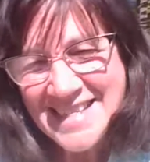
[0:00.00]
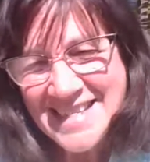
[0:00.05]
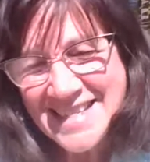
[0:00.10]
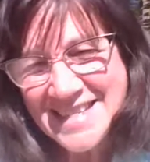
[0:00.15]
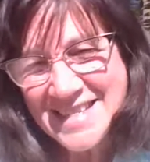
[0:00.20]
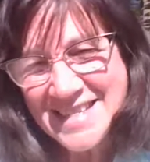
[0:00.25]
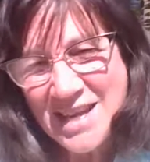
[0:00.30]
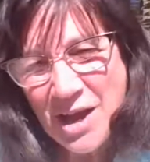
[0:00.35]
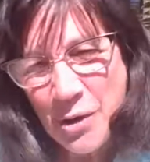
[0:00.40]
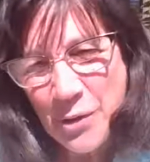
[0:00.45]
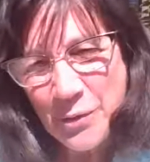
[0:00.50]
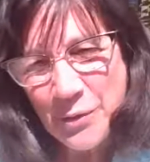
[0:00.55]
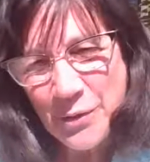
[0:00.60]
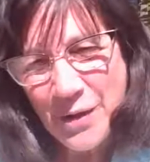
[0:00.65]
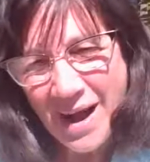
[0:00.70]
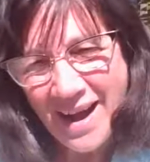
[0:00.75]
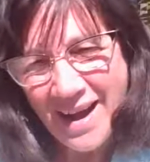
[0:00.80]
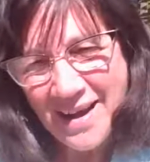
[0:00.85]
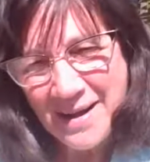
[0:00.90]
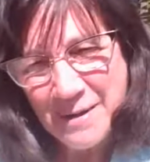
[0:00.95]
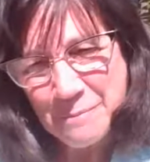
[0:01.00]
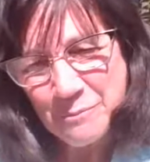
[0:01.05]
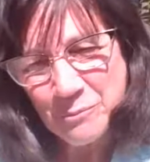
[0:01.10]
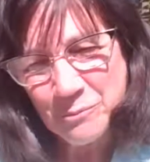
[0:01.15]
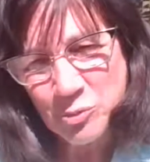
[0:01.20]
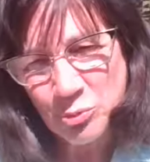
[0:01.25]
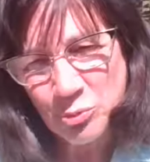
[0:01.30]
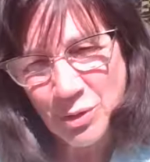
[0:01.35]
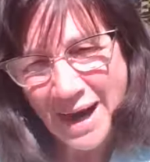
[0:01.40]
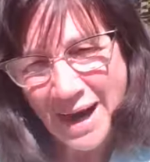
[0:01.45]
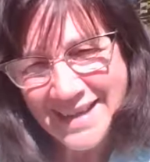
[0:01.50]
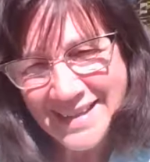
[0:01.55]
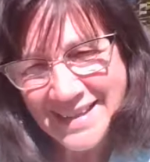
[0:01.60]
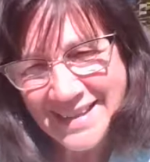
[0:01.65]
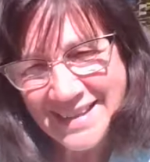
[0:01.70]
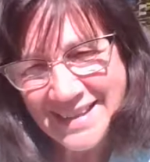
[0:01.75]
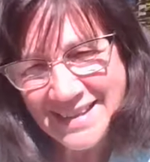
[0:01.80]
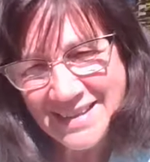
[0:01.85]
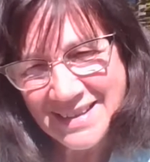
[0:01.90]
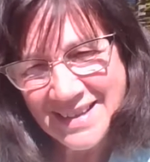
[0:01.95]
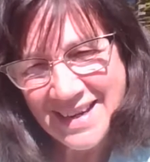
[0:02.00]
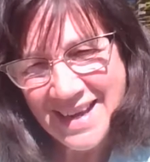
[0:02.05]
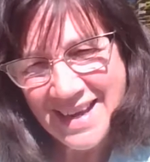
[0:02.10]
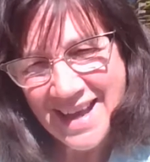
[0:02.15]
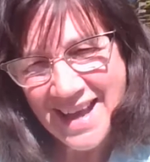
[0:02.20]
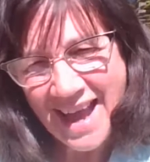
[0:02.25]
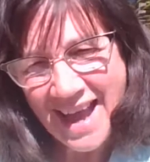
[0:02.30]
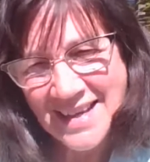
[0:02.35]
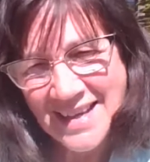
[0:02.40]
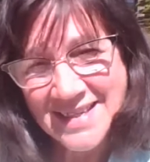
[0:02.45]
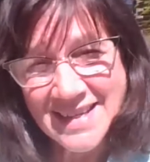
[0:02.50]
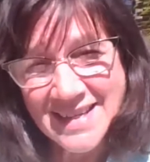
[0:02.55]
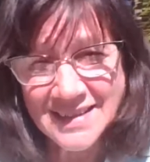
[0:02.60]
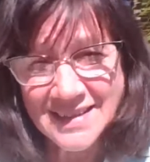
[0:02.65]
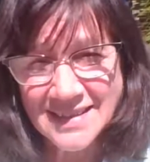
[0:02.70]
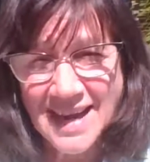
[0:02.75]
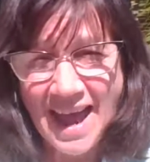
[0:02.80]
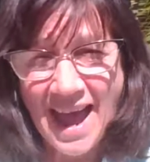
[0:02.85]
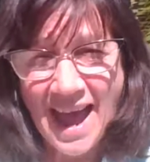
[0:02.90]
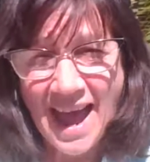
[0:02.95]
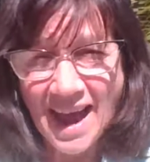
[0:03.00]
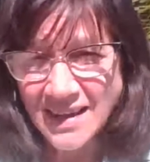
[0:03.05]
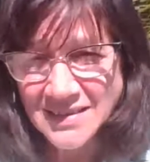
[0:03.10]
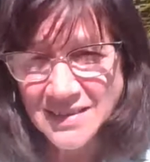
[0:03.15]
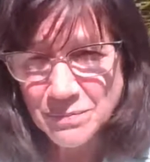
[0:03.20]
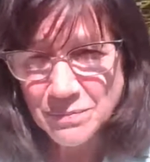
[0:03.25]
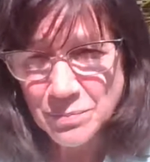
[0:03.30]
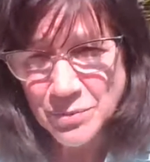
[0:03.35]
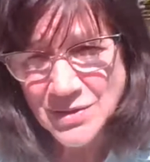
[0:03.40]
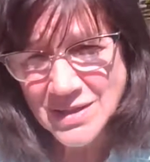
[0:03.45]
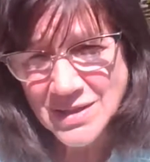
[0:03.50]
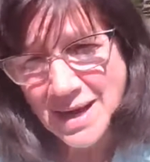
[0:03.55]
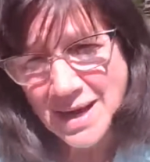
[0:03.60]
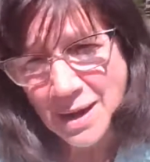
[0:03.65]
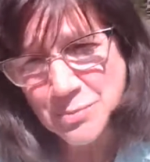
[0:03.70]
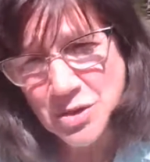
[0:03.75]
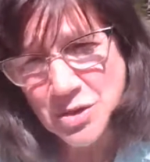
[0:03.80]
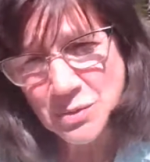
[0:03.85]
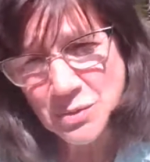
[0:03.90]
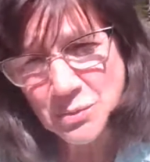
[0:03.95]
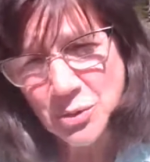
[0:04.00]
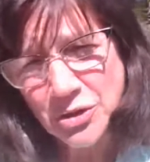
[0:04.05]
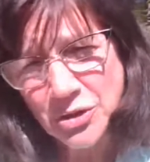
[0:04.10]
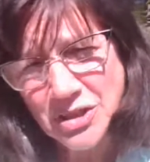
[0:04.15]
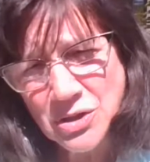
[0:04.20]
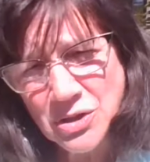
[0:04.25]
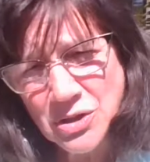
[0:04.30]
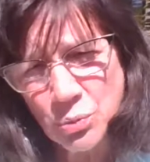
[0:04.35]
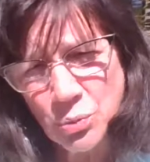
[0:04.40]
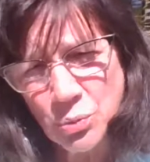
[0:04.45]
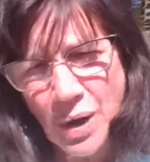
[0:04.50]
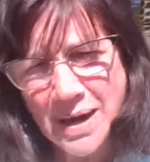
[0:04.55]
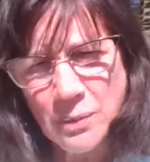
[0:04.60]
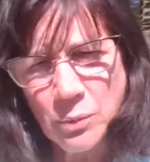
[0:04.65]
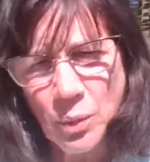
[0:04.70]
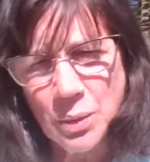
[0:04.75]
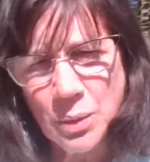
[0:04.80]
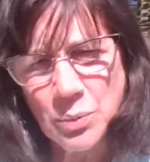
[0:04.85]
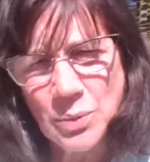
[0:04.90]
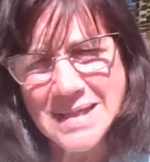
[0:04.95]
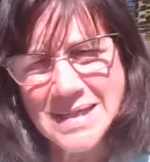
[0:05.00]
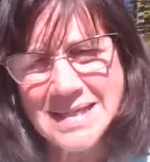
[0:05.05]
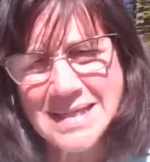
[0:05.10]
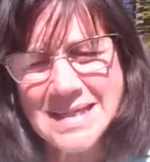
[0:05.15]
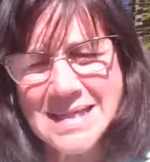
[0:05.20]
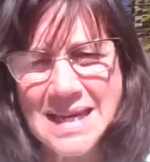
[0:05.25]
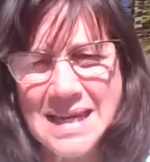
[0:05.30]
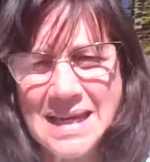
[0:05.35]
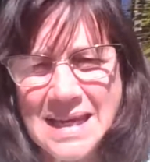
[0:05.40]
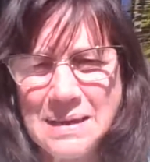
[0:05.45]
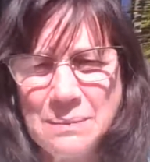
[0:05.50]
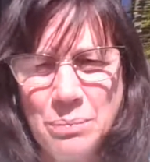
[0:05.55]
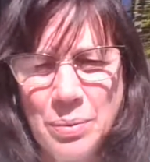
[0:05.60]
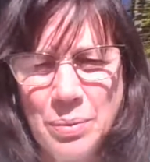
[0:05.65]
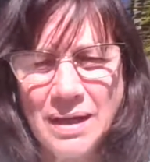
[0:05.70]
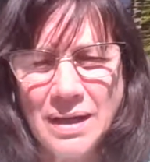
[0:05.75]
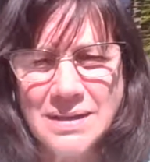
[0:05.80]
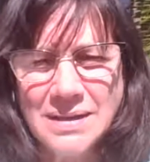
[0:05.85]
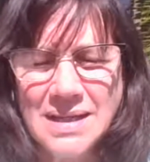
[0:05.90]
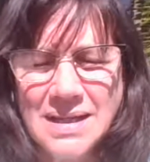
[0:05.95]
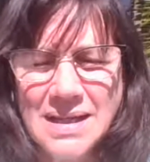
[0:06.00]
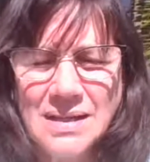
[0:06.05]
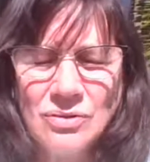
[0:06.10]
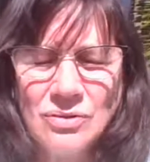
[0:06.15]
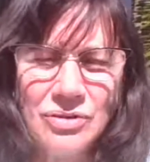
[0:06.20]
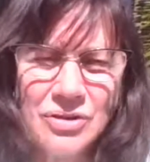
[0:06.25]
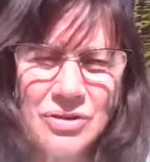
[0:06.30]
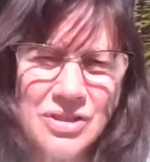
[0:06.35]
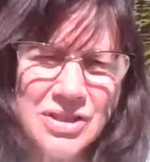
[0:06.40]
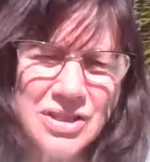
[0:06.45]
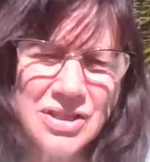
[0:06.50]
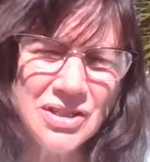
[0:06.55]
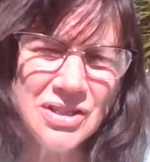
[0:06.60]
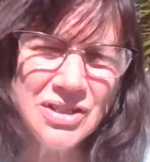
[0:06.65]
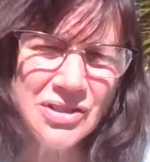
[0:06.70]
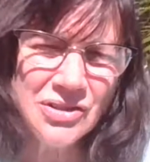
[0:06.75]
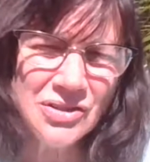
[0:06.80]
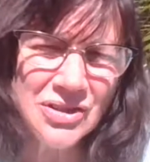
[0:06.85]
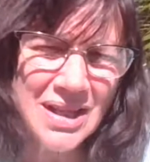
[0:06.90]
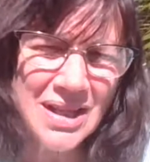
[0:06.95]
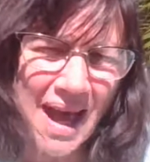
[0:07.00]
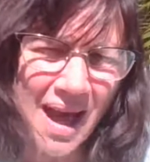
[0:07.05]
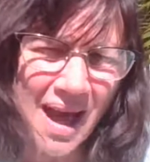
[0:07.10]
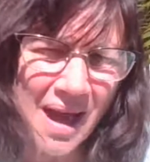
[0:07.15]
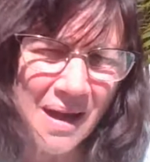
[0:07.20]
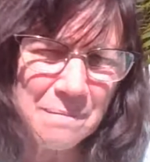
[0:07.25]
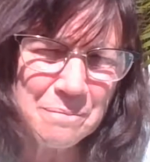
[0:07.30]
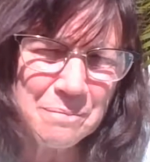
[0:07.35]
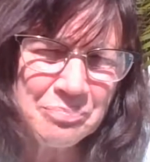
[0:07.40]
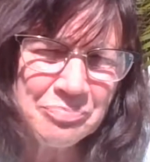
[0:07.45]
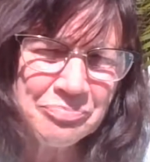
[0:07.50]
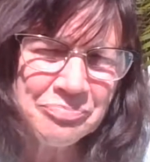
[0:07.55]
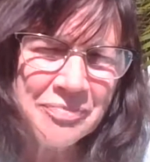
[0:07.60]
So writing as an act of perception, we're going to write what we see, but in order to do that,